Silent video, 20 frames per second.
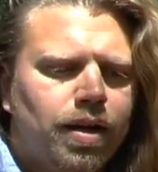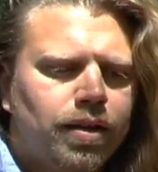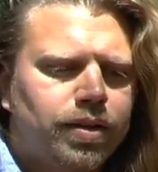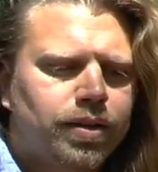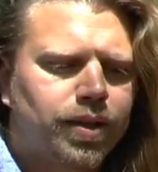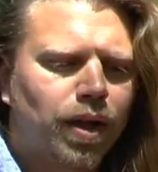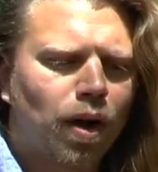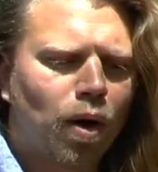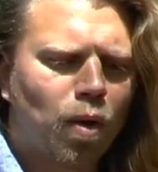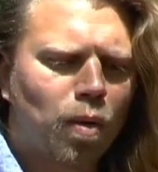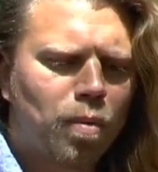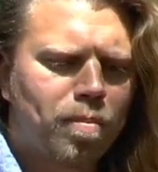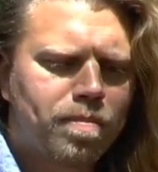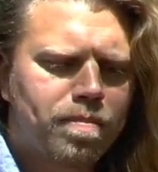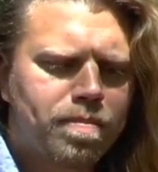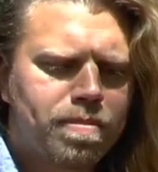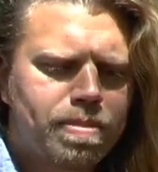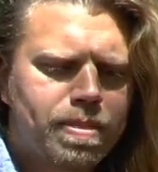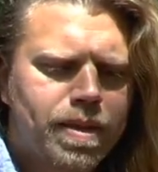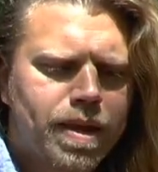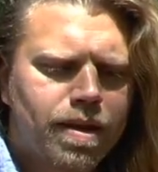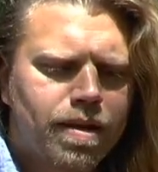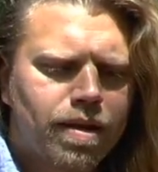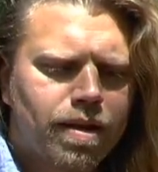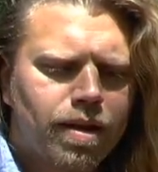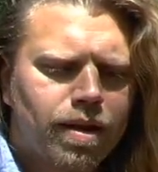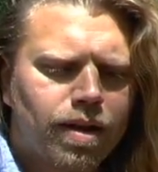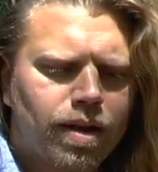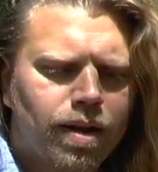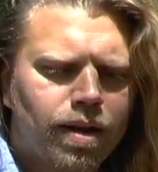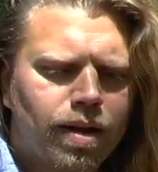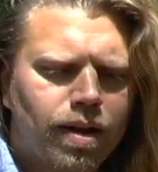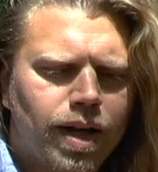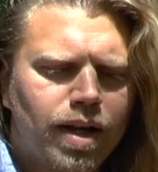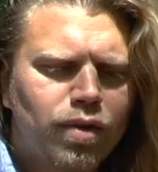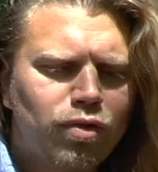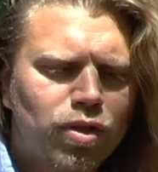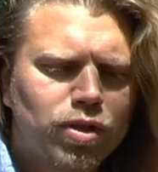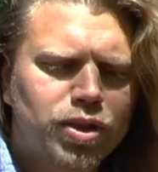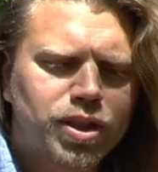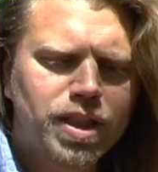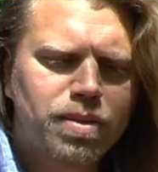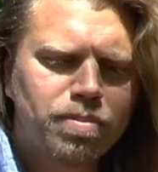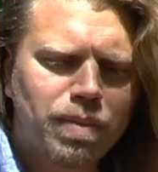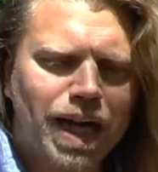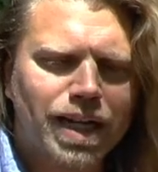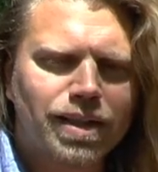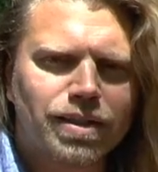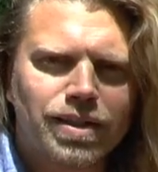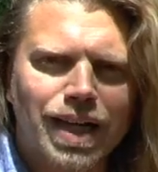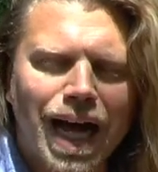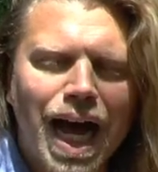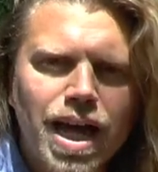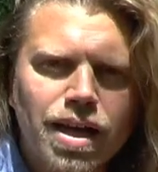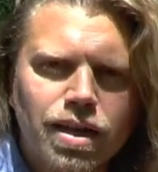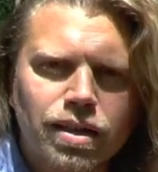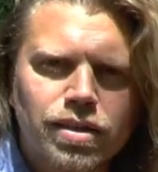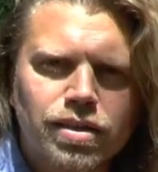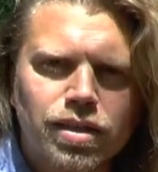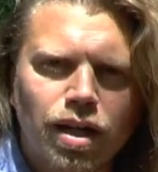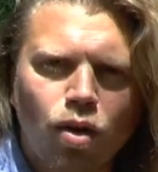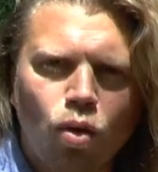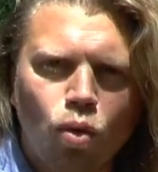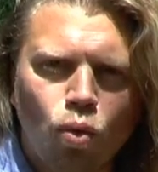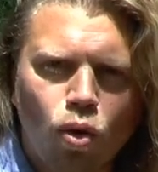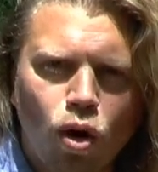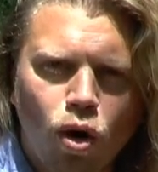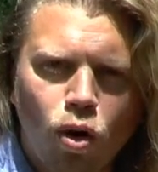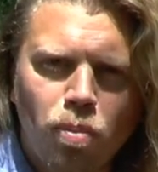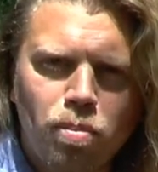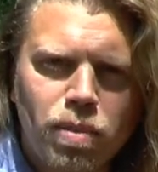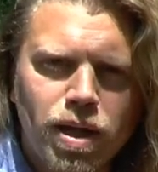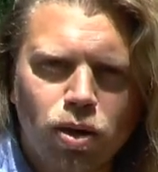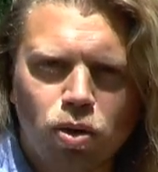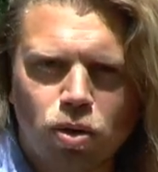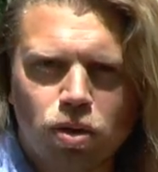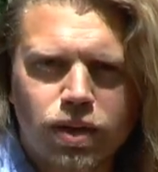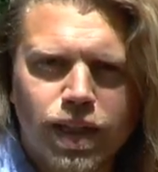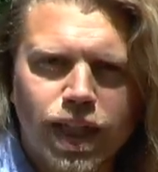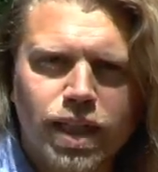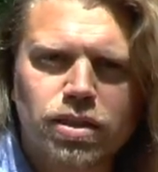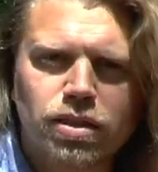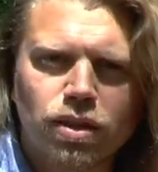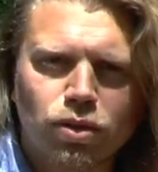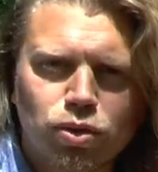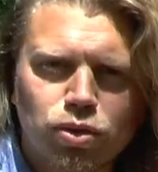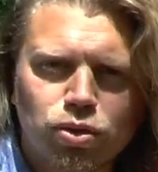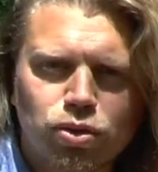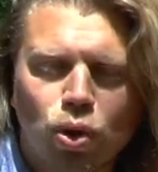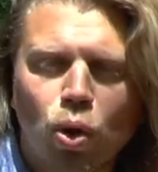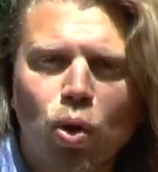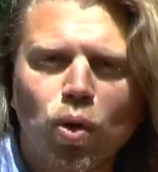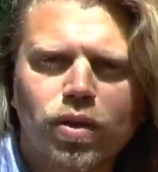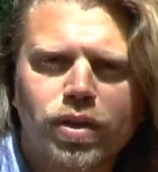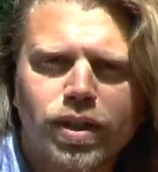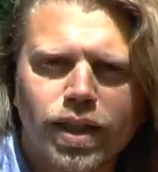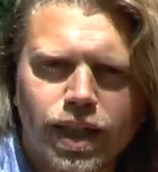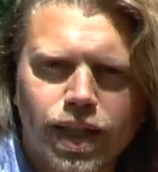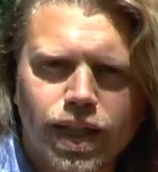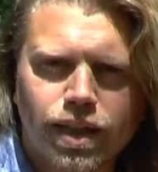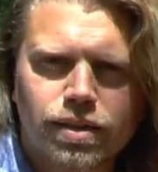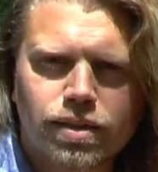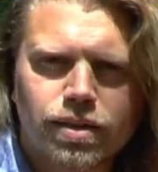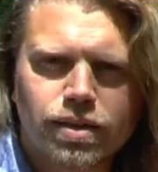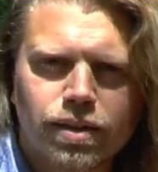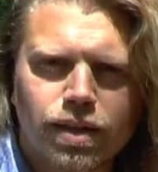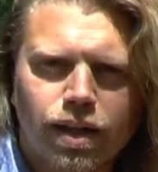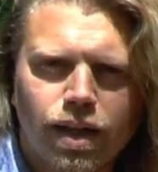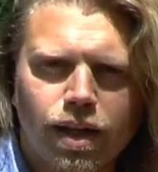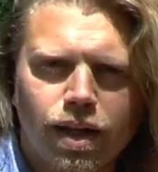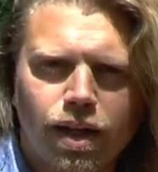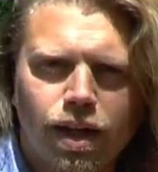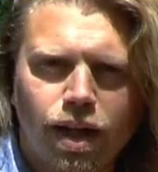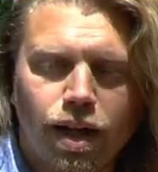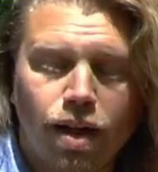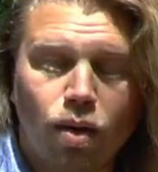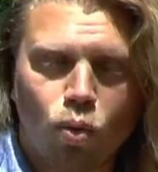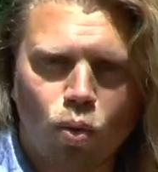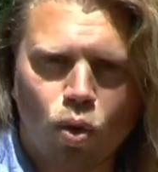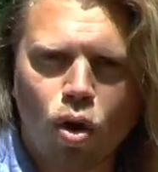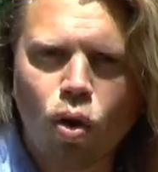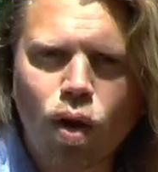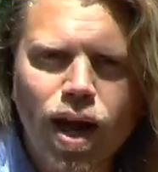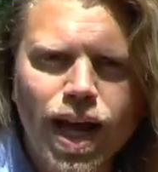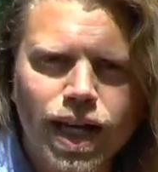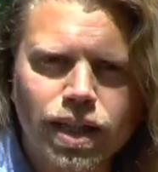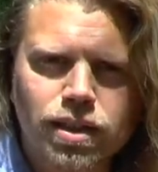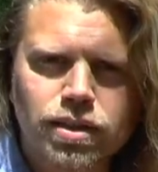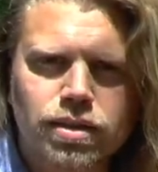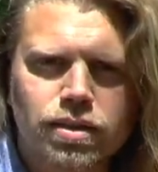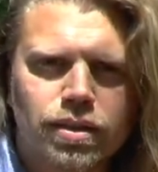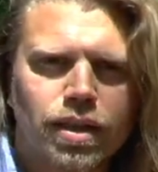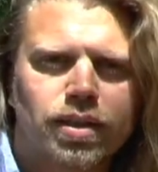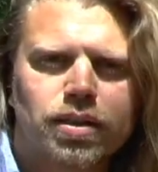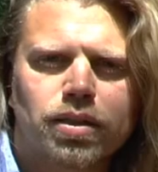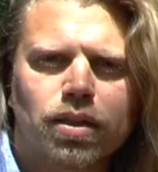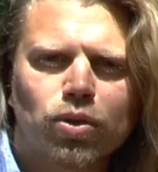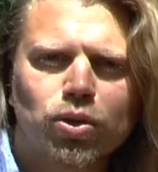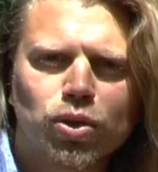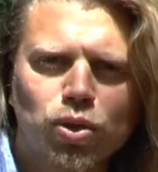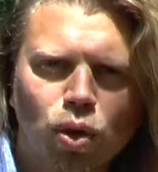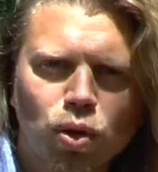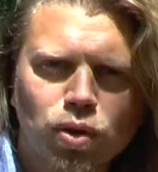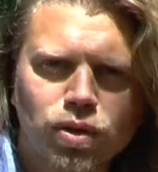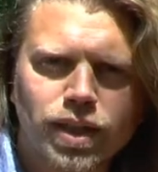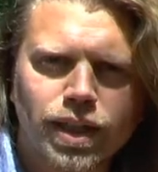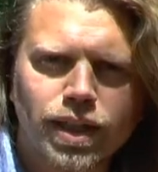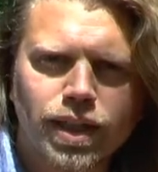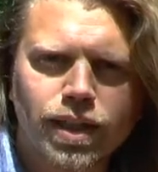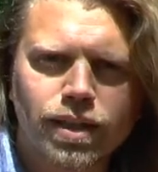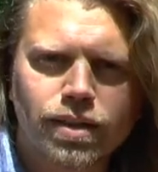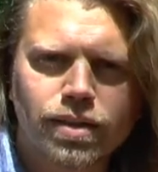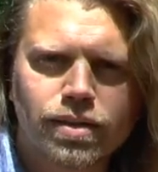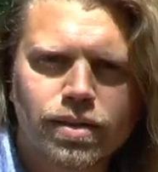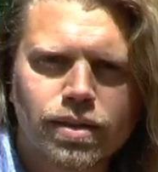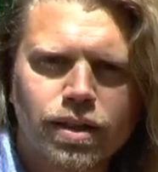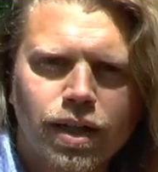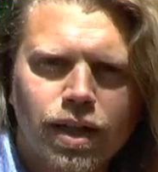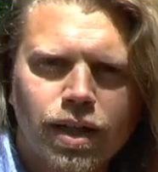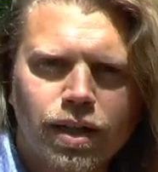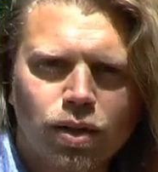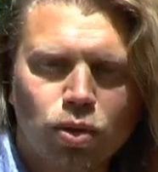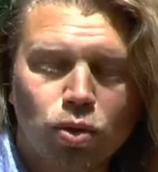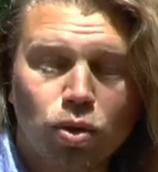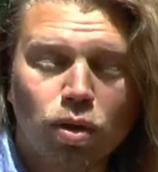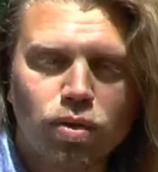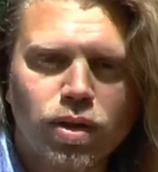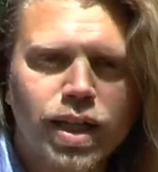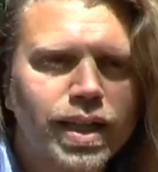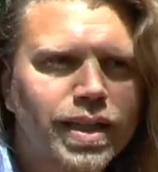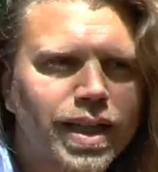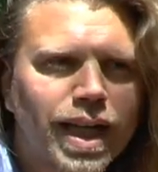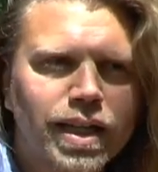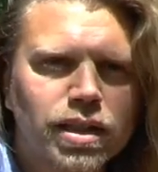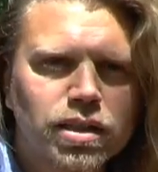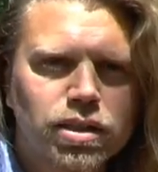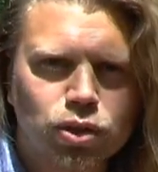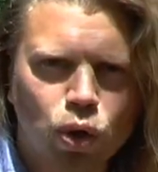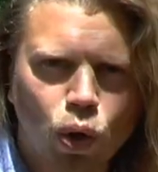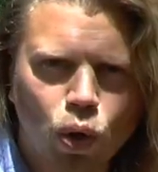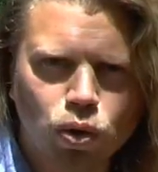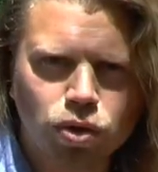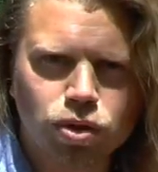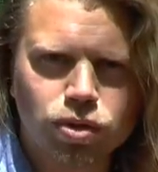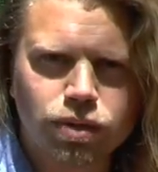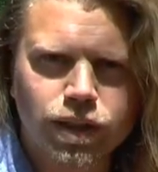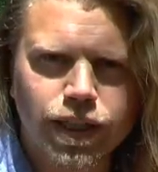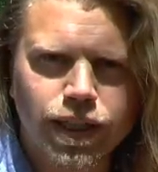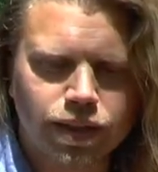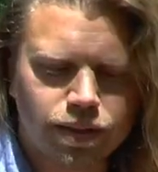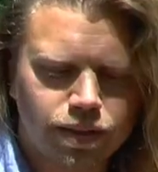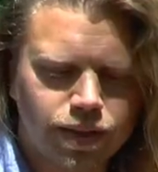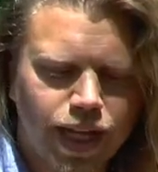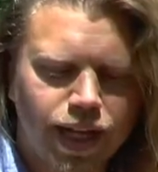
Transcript: So if you see my diet, uh, raw milk, there's no salt in it. Uh, raw eggs, there's no salt in it. You don't need any salt to eat it.